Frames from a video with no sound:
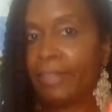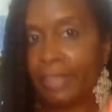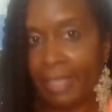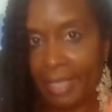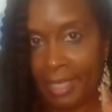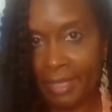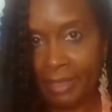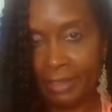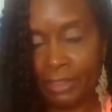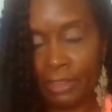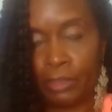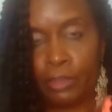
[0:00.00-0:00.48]
to
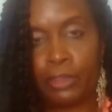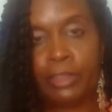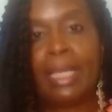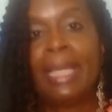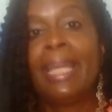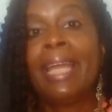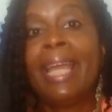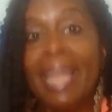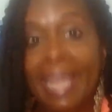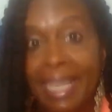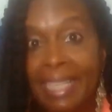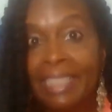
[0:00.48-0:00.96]
answer.
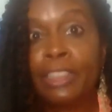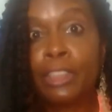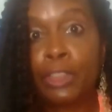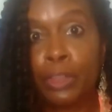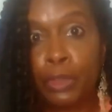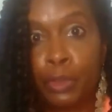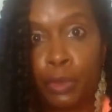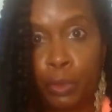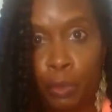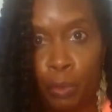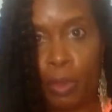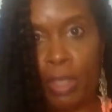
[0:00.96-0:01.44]
They answer
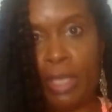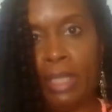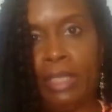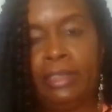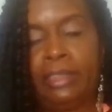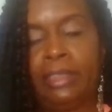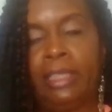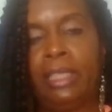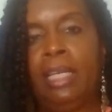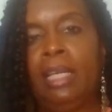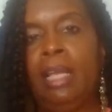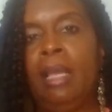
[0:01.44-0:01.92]
to
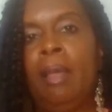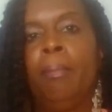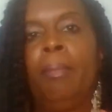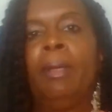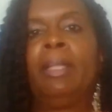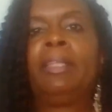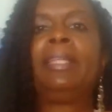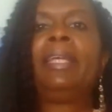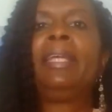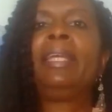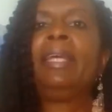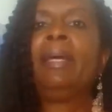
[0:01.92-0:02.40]
us,
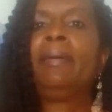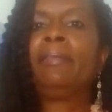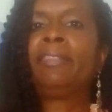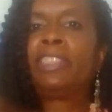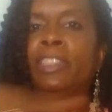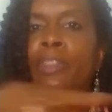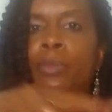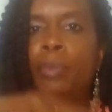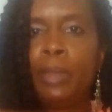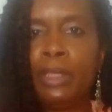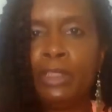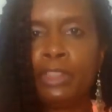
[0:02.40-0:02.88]
but they have
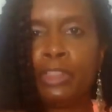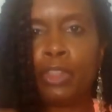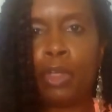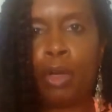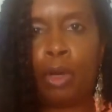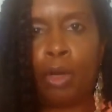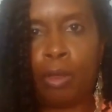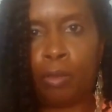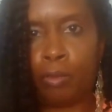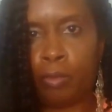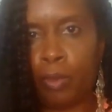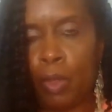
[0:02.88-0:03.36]
switched
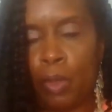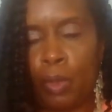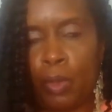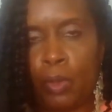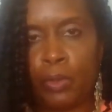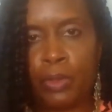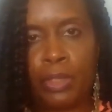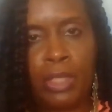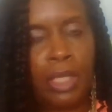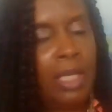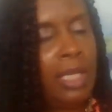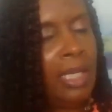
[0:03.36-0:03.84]
our
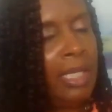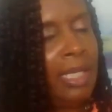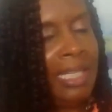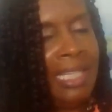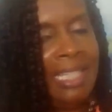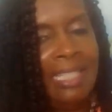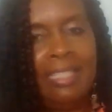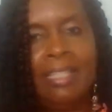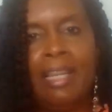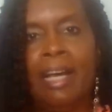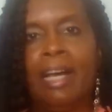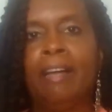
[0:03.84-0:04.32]
roles.
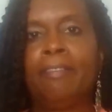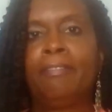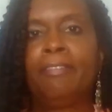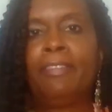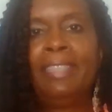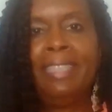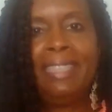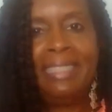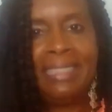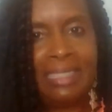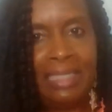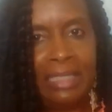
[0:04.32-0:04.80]
Enough
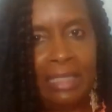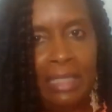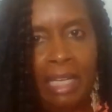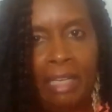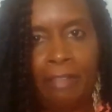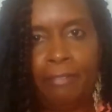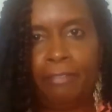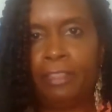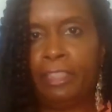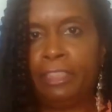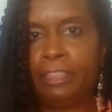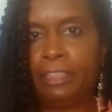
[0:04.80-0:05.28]
is
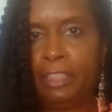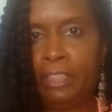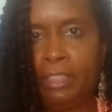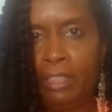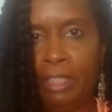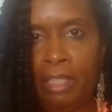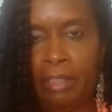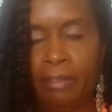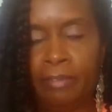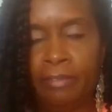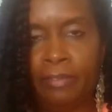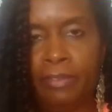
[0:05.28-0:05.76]
enough is
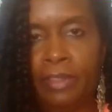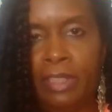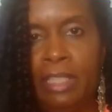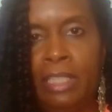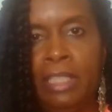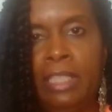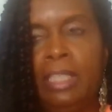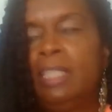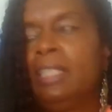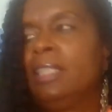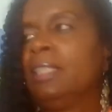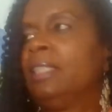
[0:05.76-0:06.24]
enough.
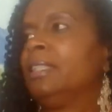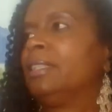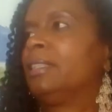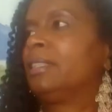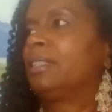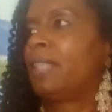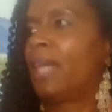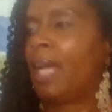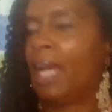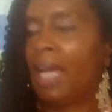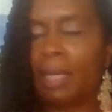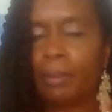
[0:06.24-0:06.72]

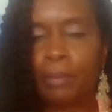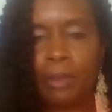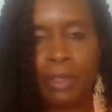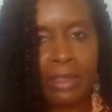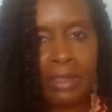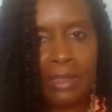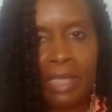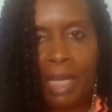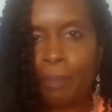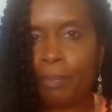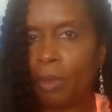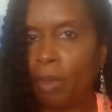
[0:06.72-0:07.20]
Time to
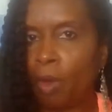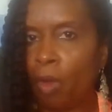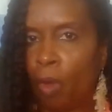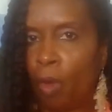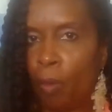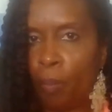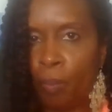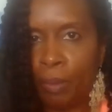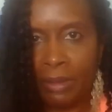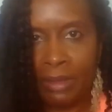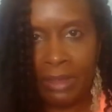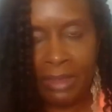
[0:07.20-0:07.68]
stop the
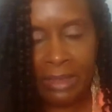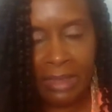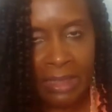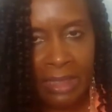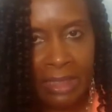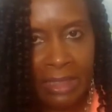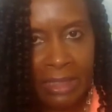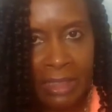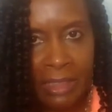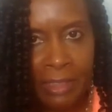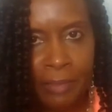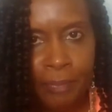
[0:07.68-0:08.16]
open
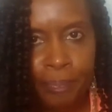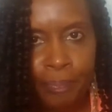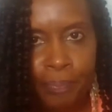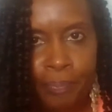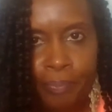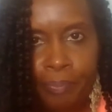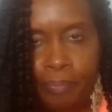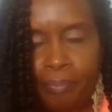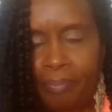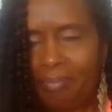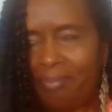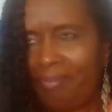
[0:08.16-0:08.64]
season
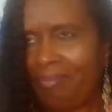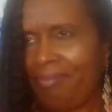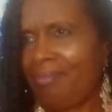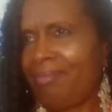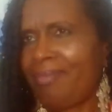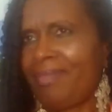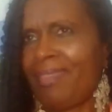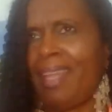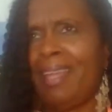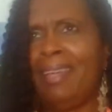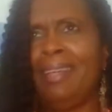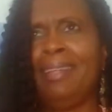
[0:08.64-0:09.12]

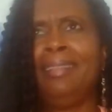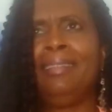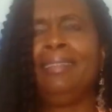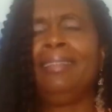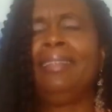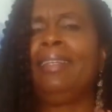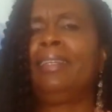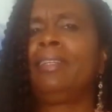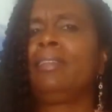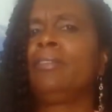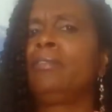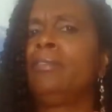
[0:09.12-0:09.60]
and
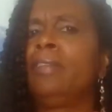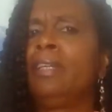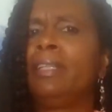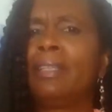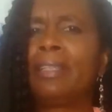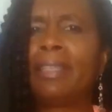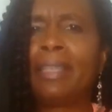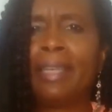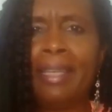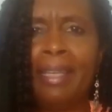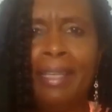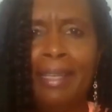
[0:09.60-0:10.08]
letting
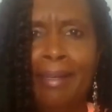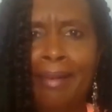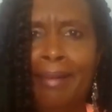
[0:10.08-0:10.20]
renegade